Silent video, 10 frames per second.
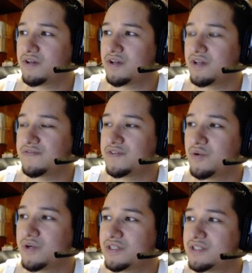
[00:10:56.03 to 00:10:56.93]
If no
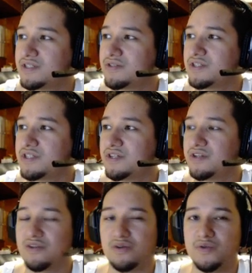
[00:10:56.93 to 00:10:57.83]
one else is using Cheer, you're
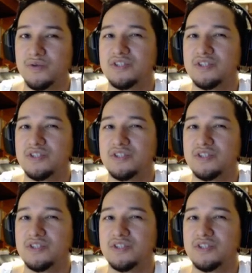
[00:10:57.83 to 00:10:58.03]
the only one